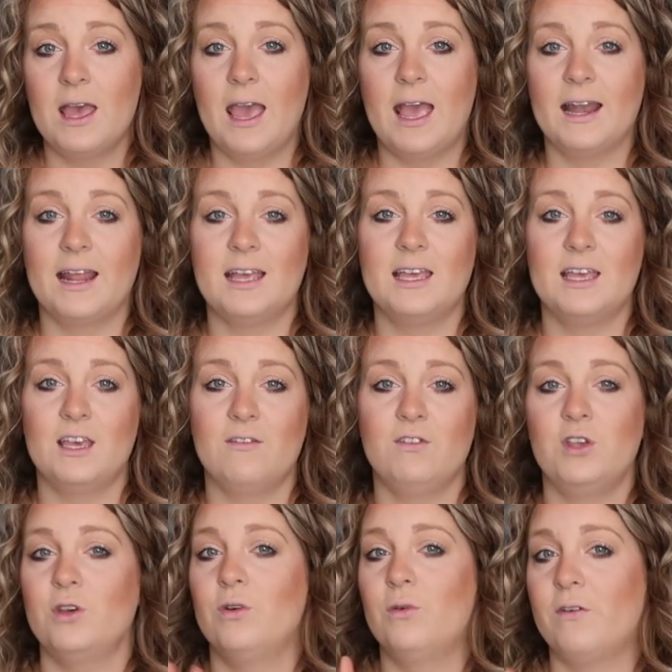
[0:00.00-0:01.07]
and I can give
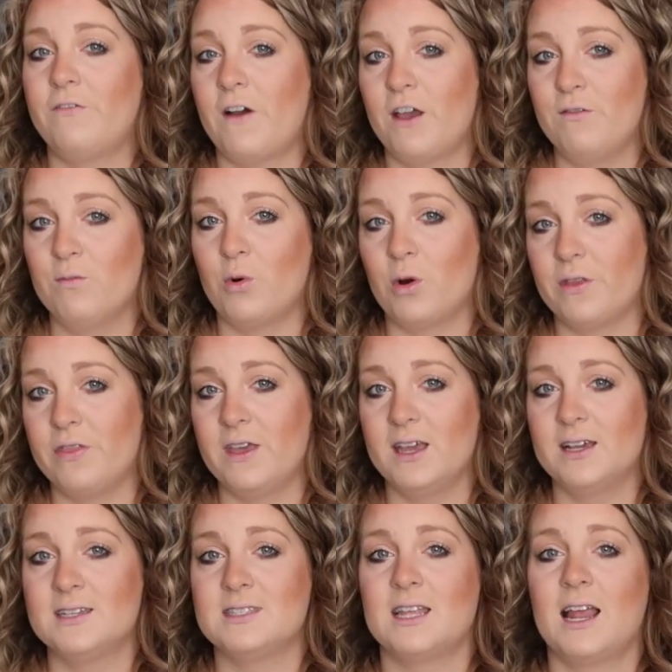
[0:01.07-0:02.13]
you 5 more
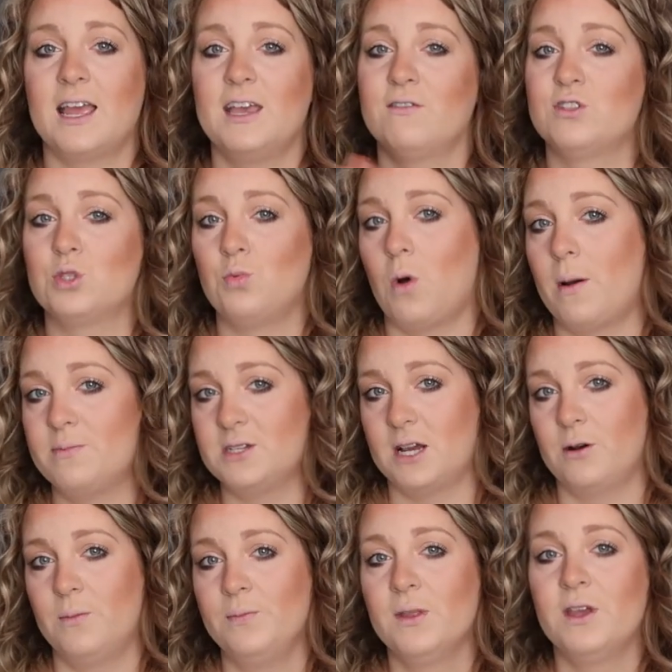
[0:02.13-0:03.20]
things that I have swapped
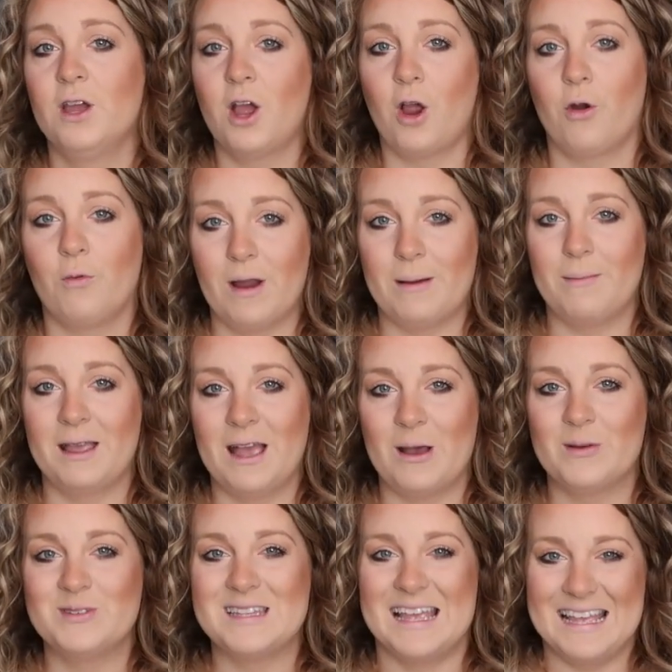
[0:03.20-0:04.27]
out around my
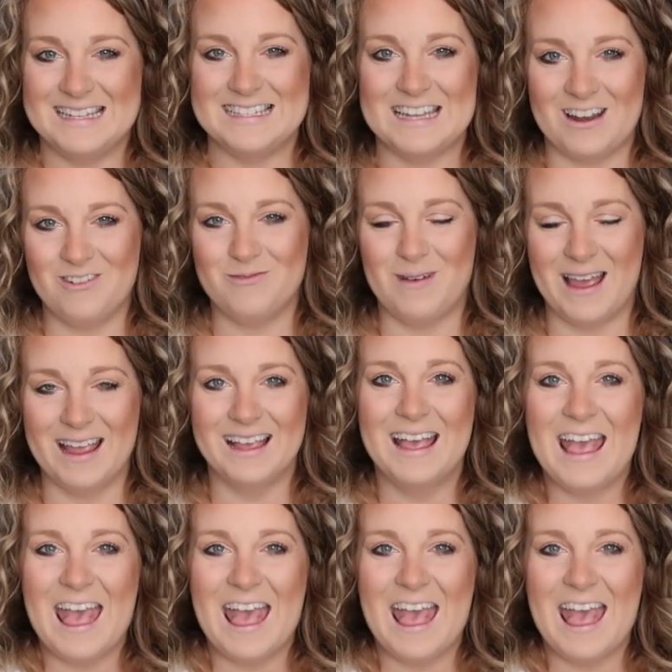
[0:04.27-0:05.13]
house instead of buying.